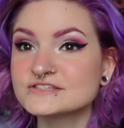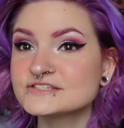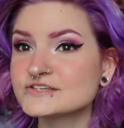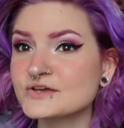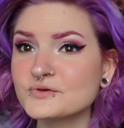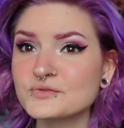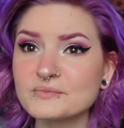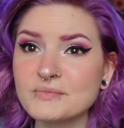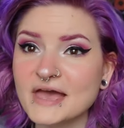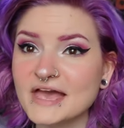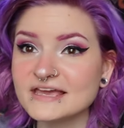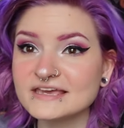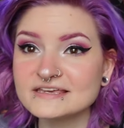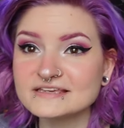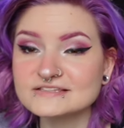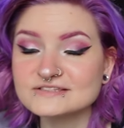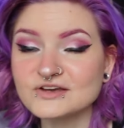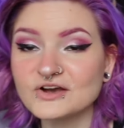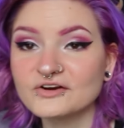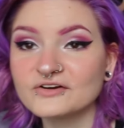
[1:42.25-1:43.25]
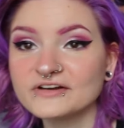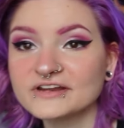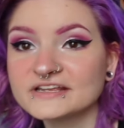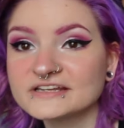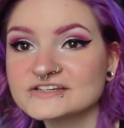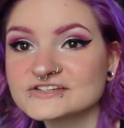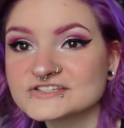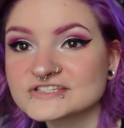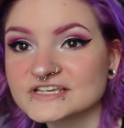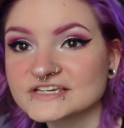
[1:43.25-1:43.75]
So the baggie is already
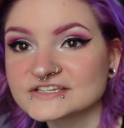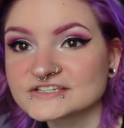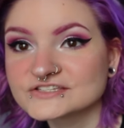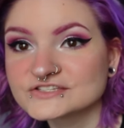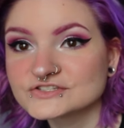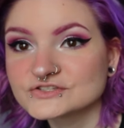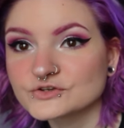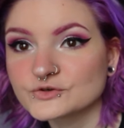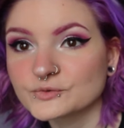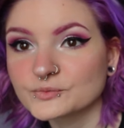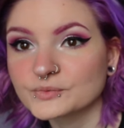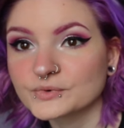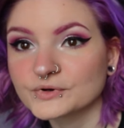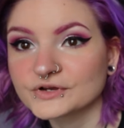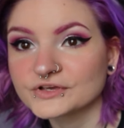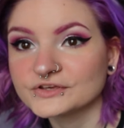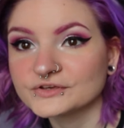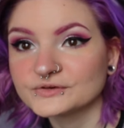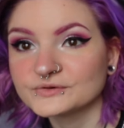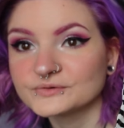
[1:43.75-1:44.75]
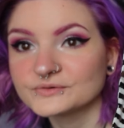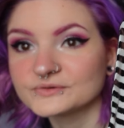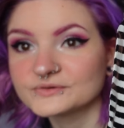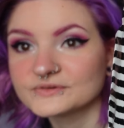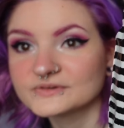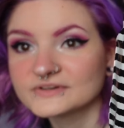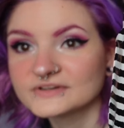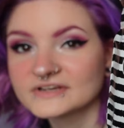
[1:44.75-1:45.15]
just like super cute.